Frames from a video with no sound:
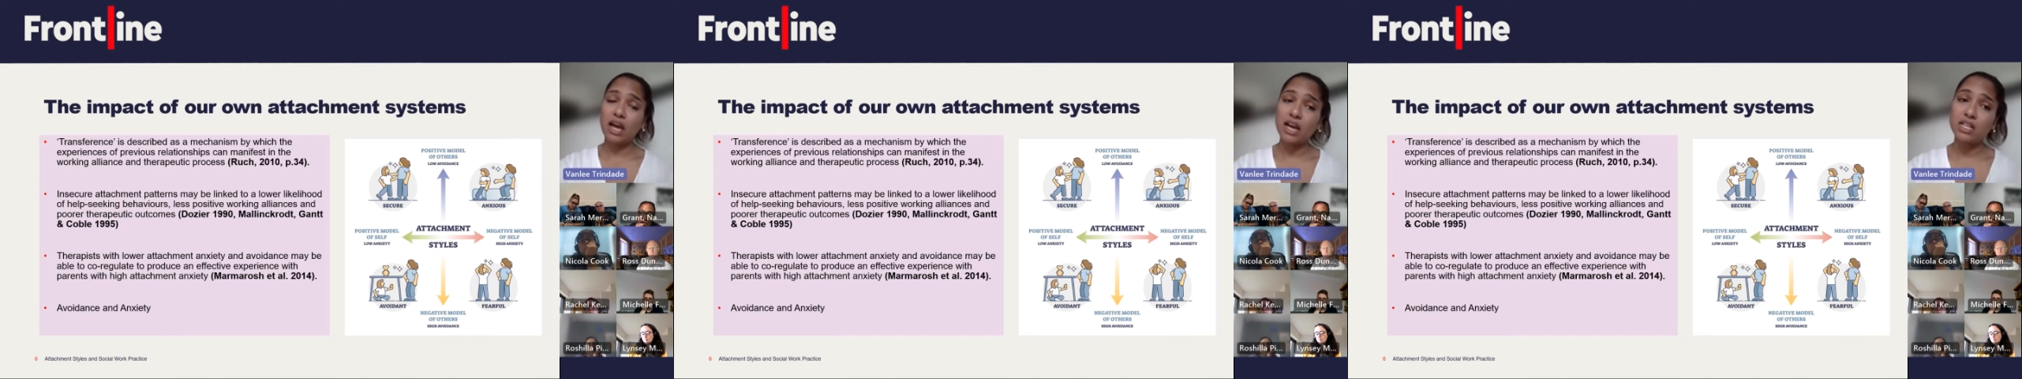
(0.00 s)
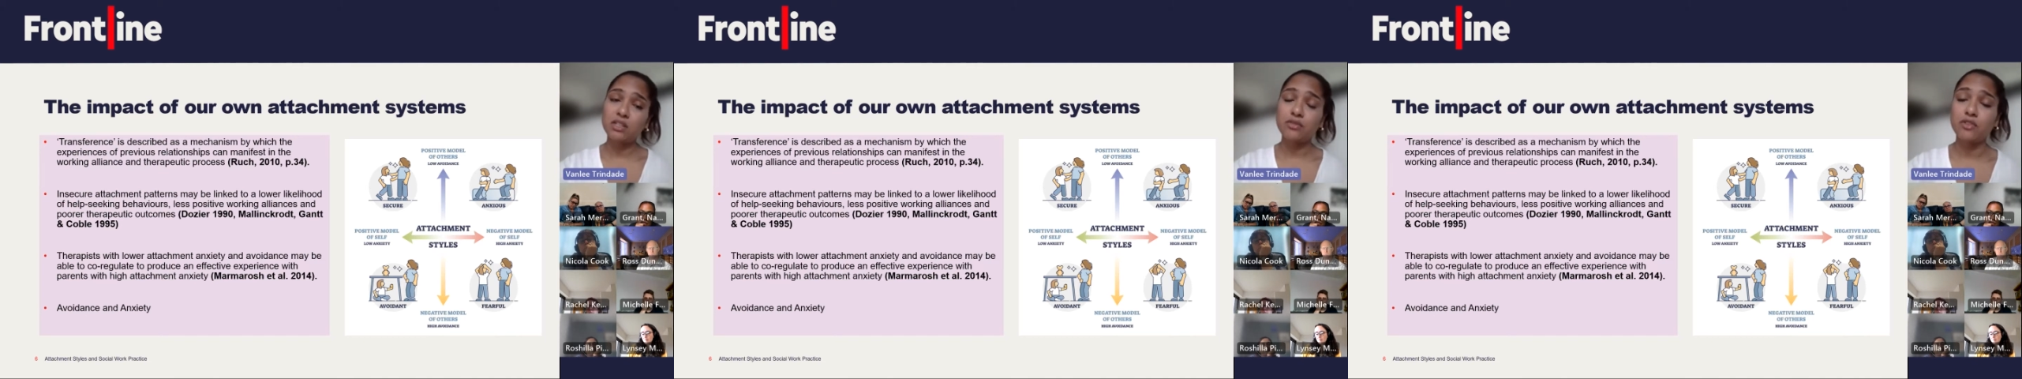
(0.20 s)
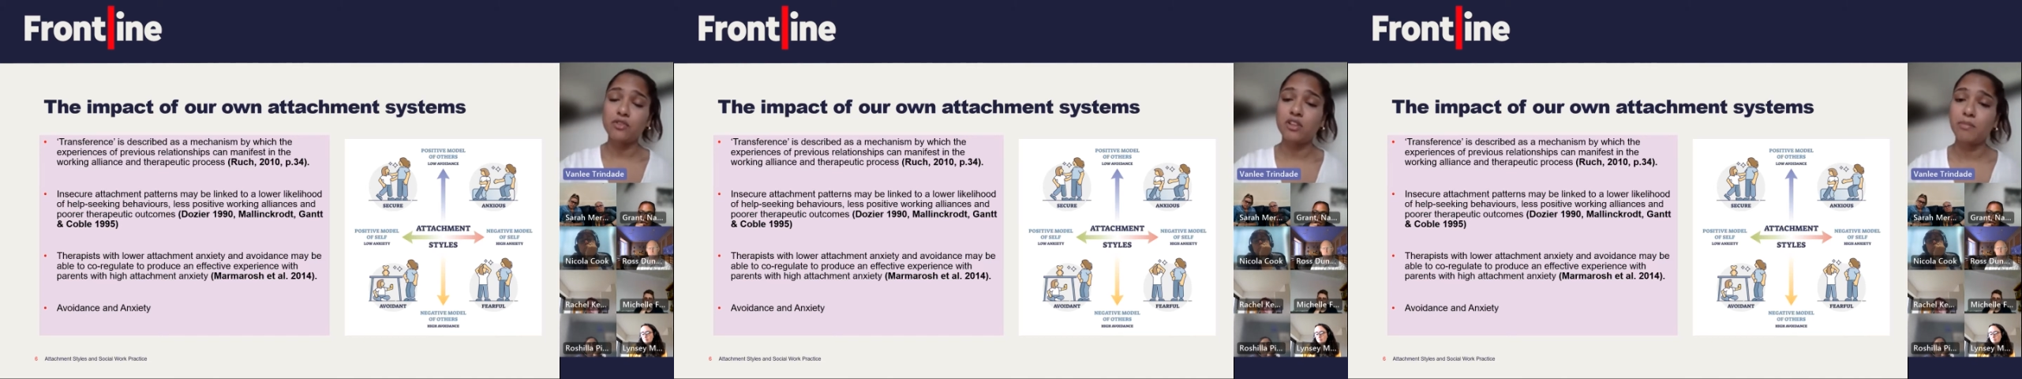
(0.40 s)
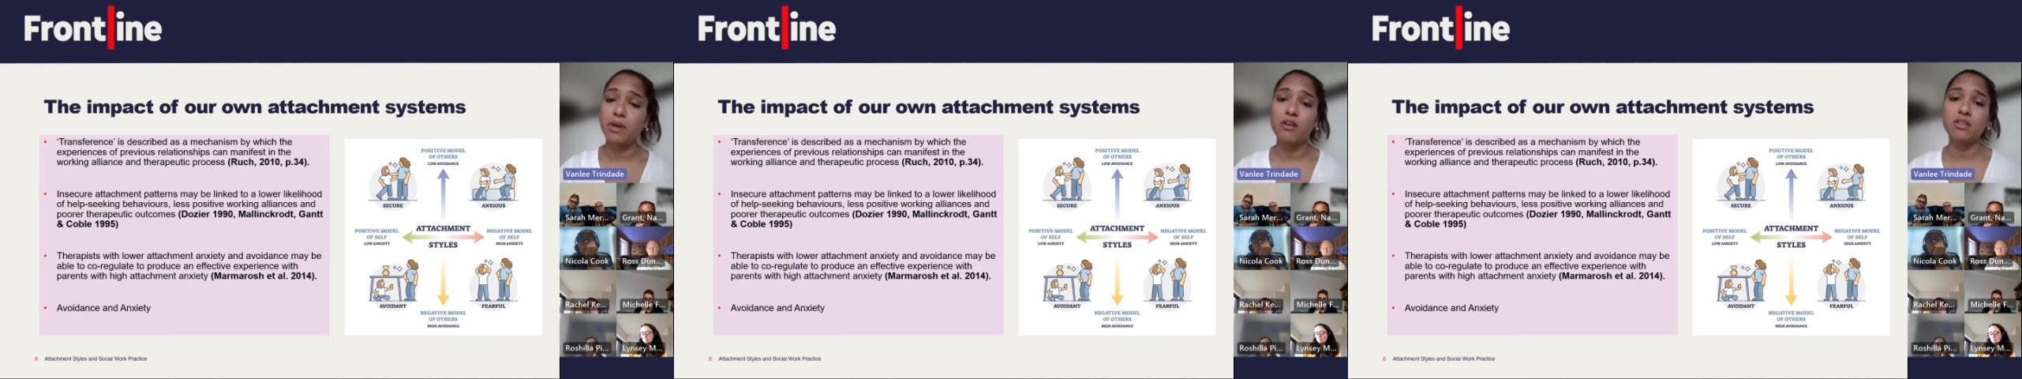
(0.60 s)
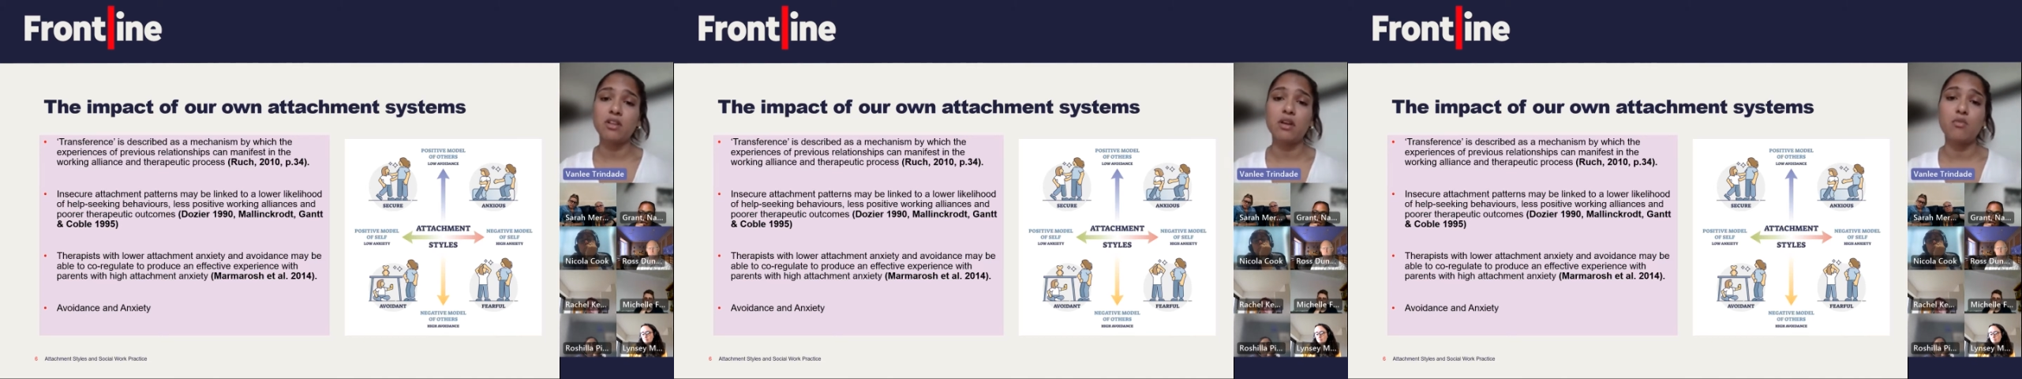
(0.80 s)
and for the
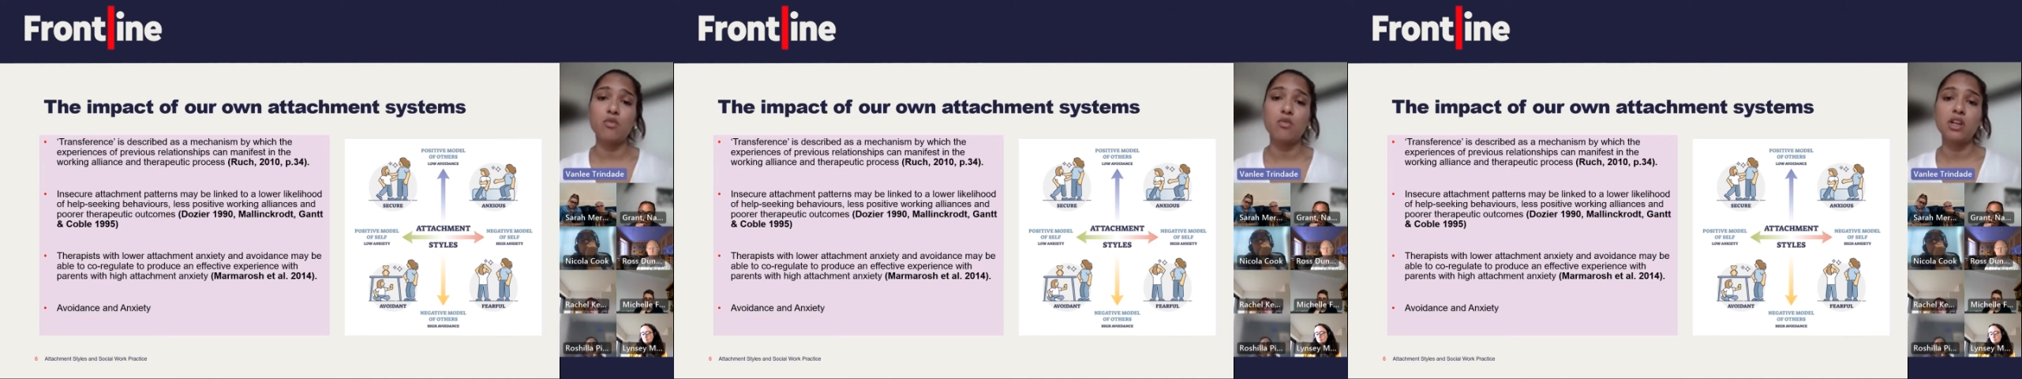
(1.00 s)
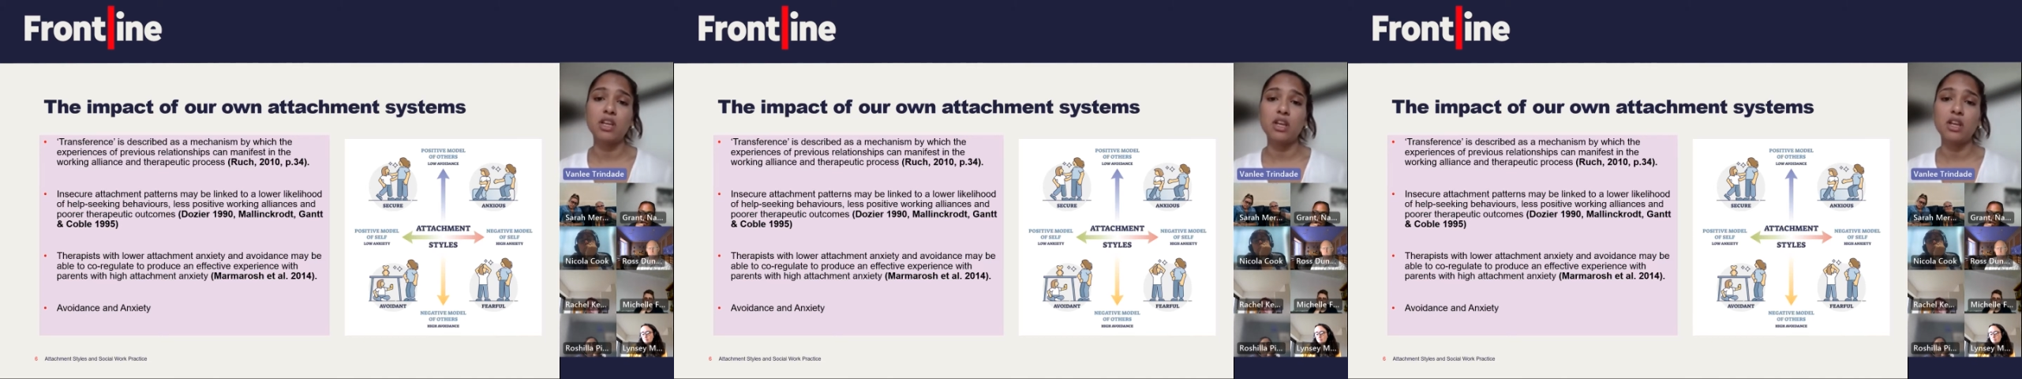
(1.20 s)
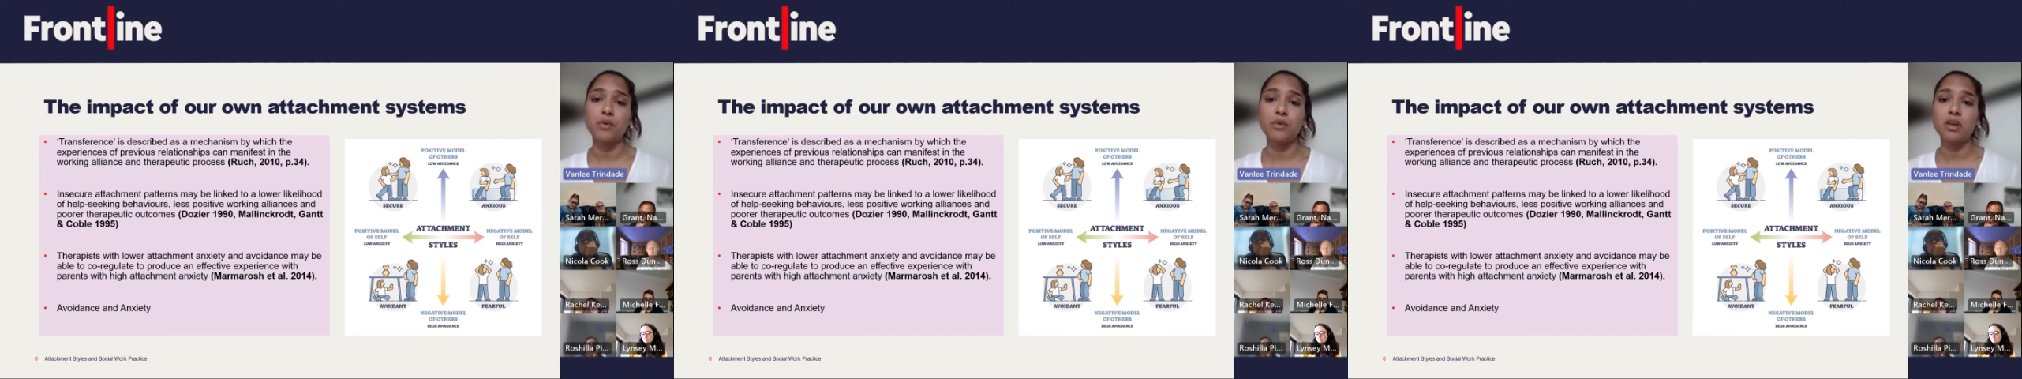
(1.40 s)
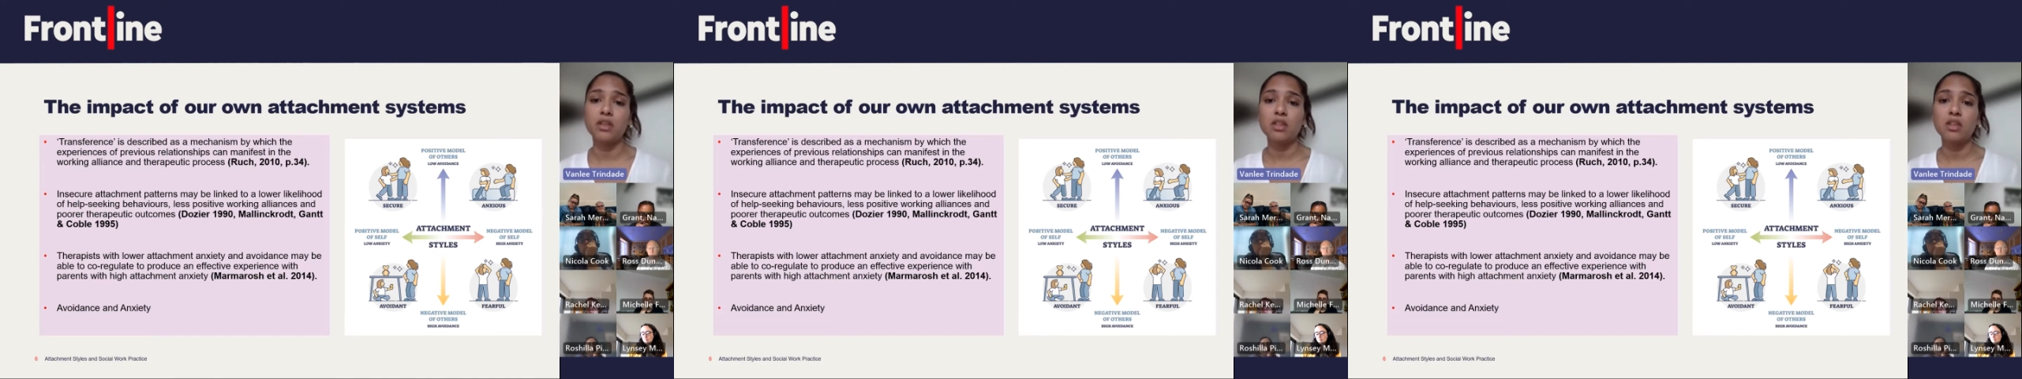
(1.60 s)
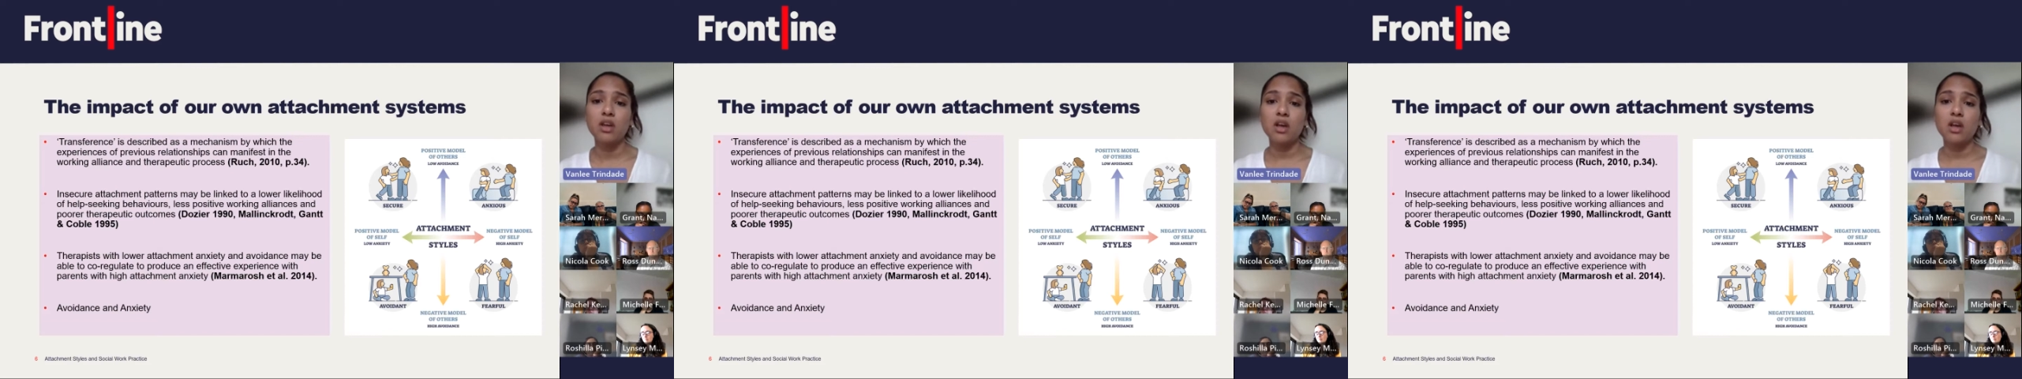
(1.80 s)
parent that I'm working
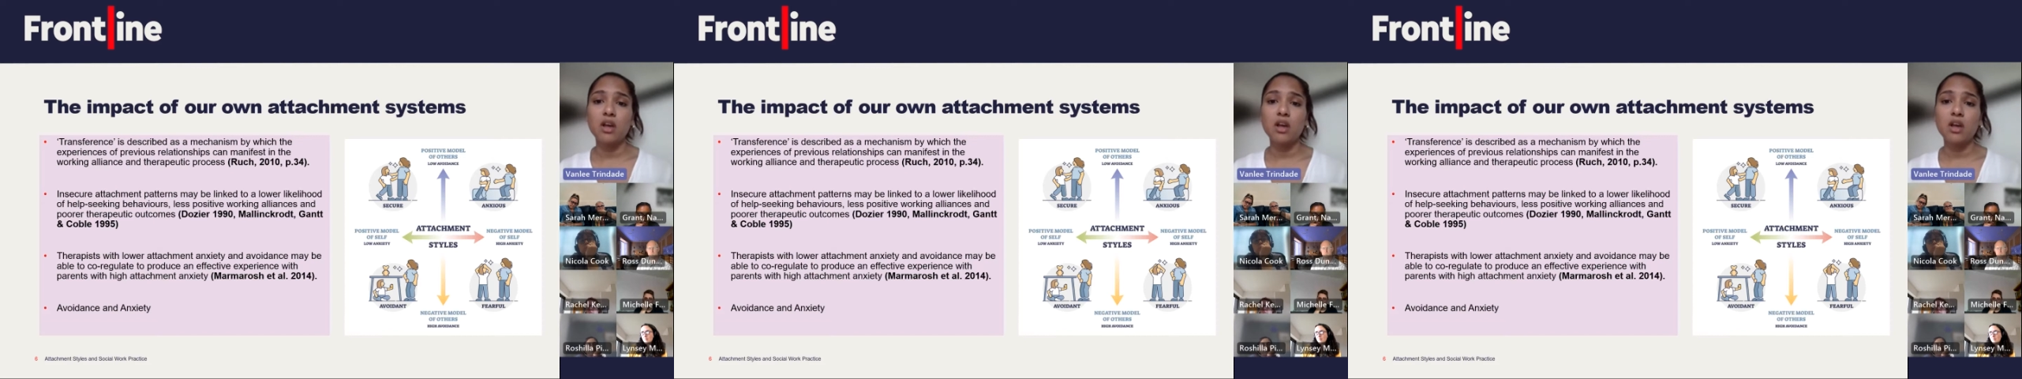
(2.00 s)
with.